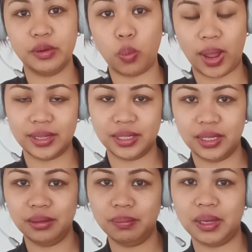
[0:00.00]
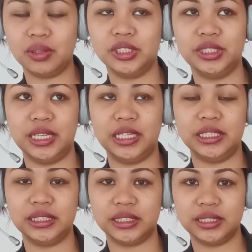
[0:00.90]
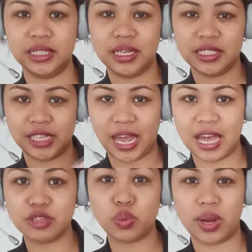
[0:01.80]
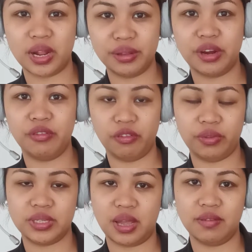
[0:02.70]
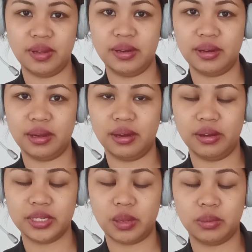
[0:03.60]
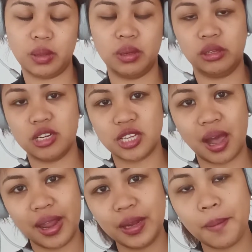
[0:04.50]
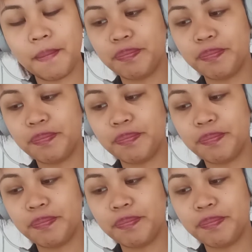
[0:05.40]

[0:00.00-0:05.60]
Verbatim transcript: went in because she is she has 157 uh, centimeters height,